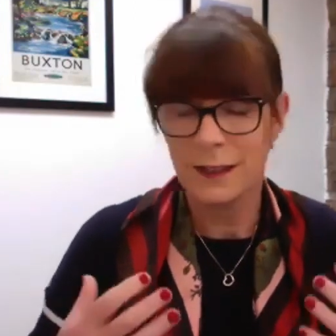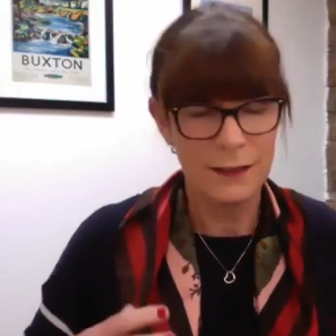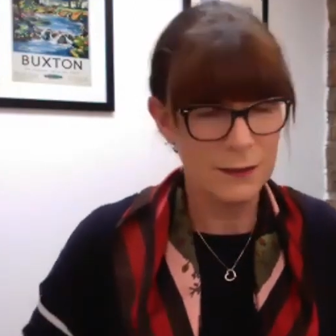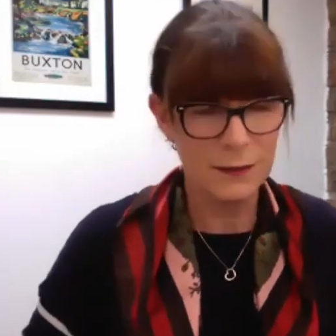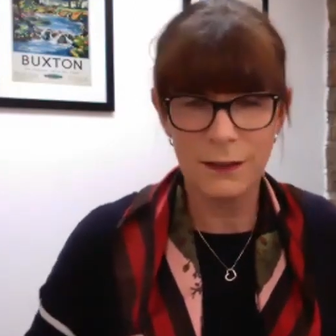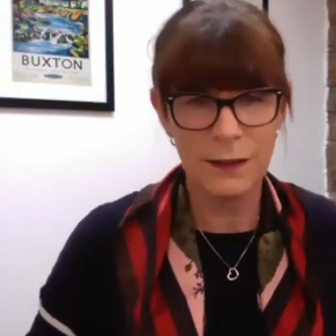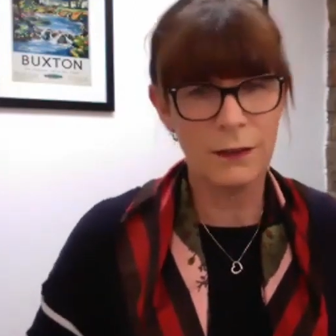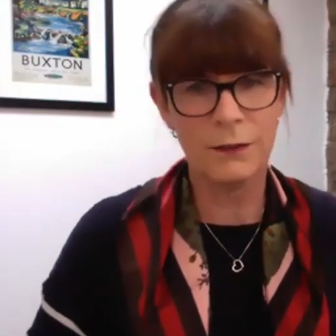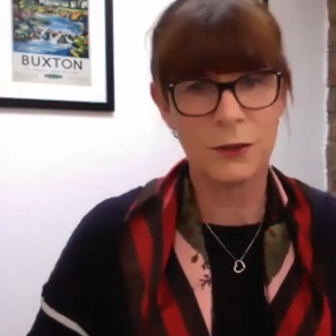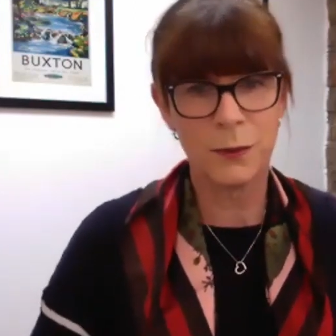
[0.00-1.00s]
They're still
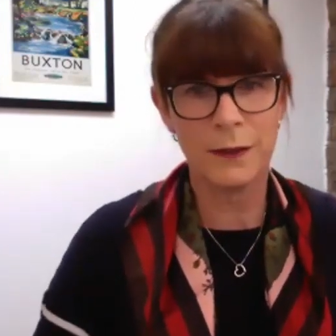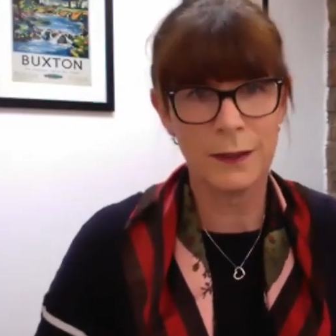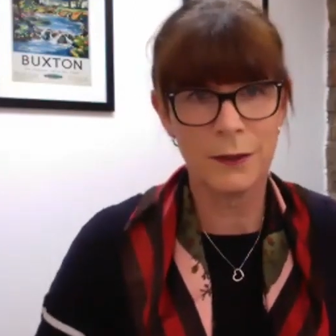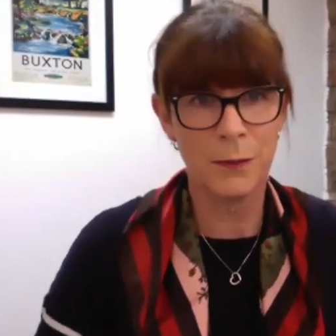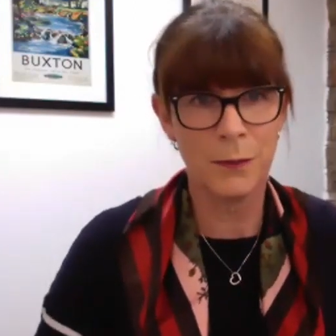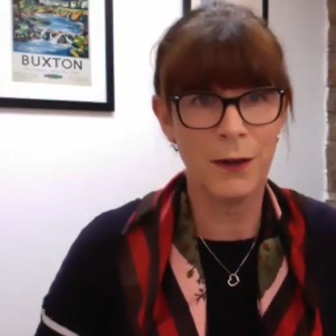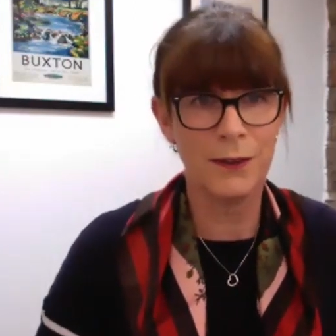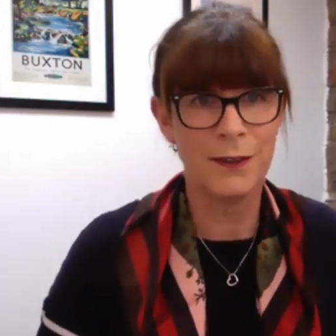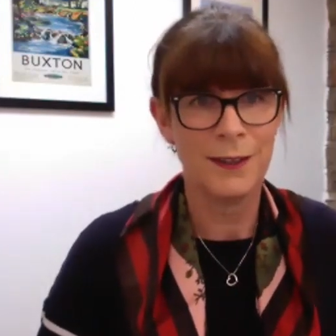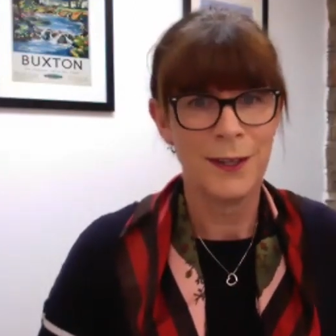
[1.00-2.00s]
nervous when they come
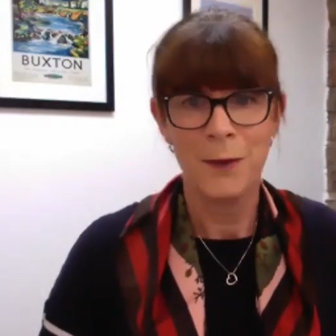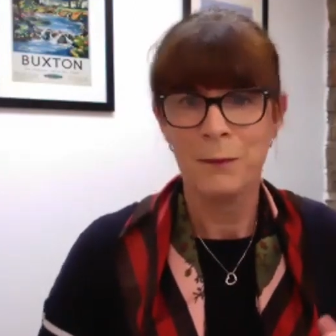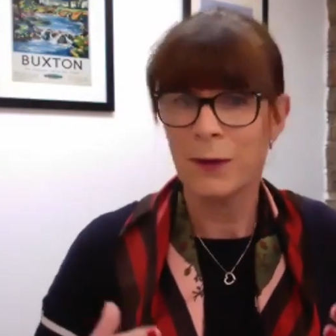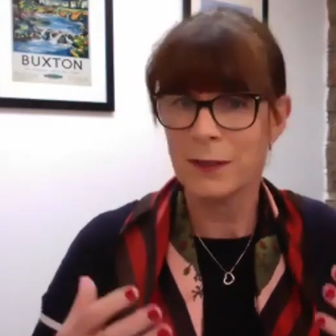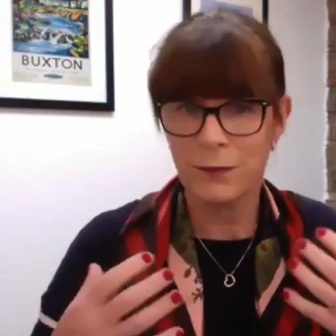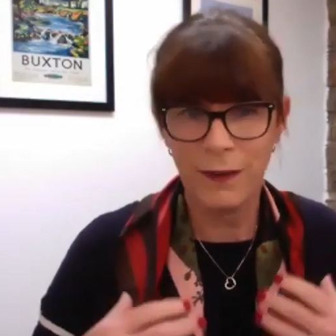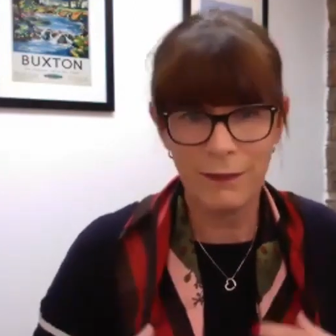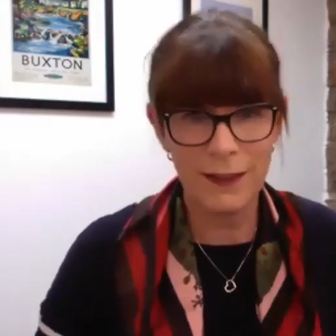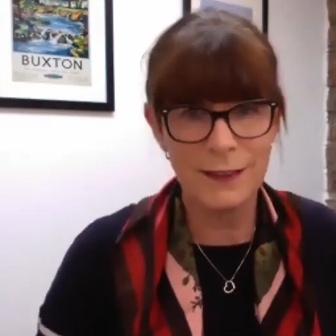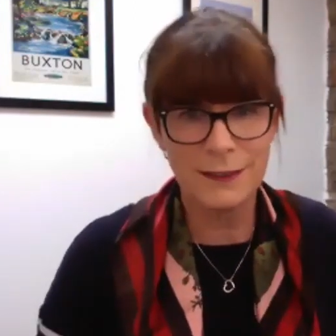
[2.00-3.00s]
on, but it's
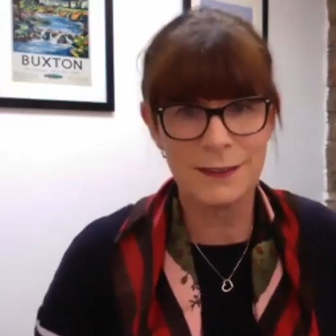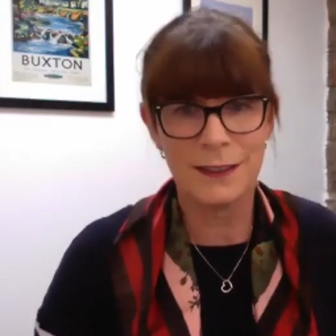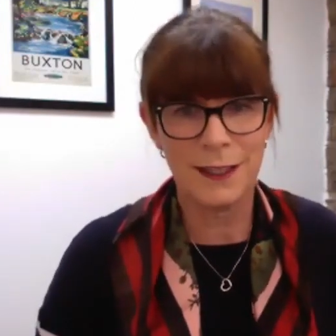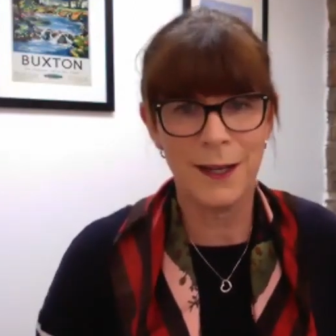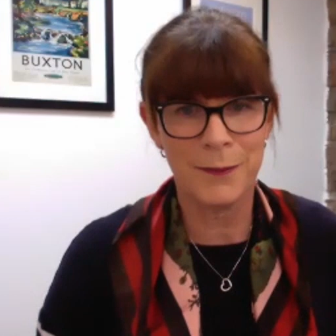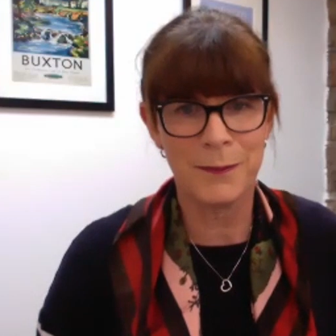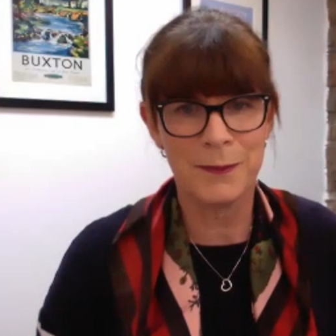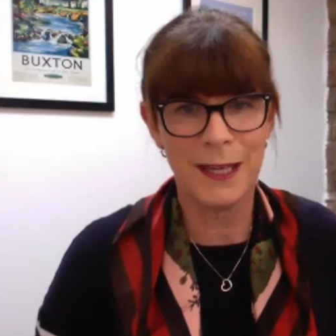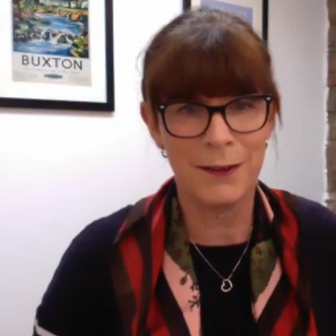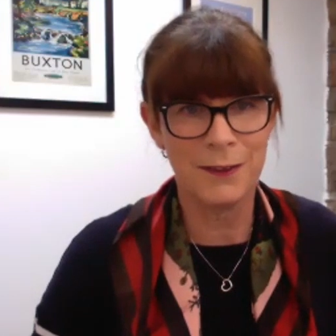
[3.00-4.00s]
very easy to calm
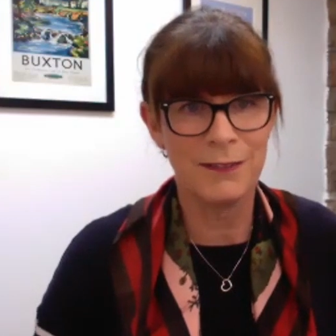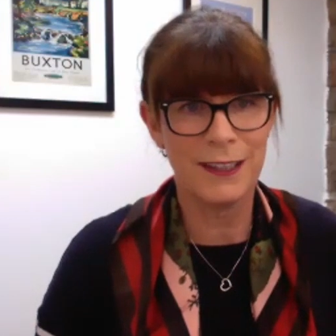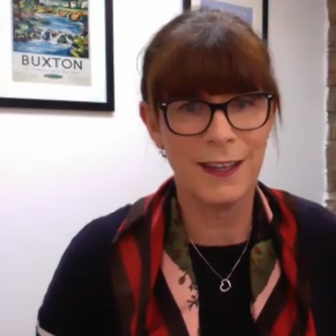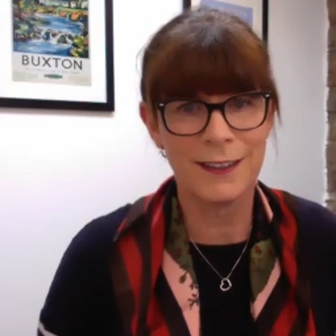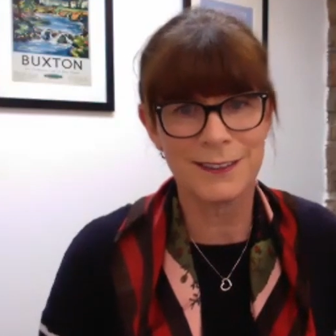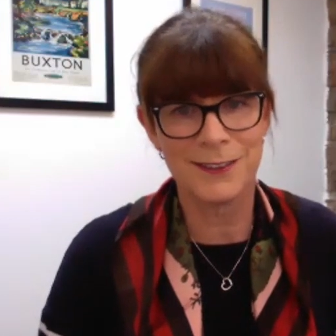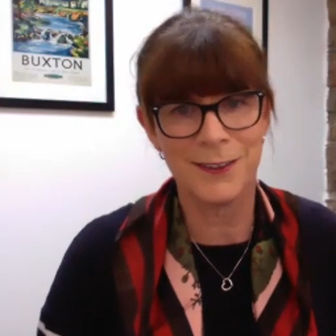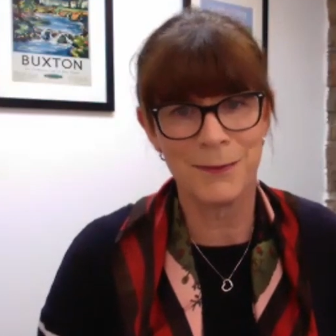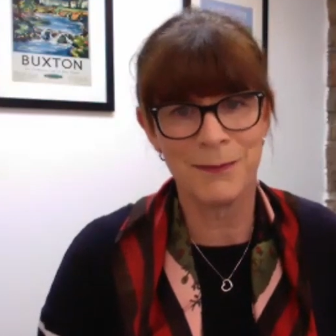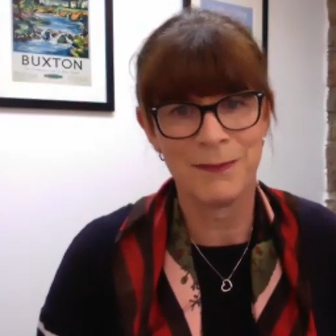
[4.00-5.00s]
them down and relax
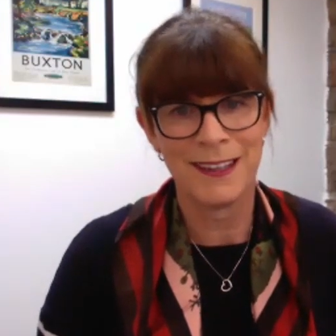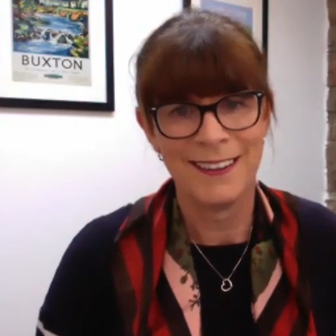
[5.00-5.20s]
them.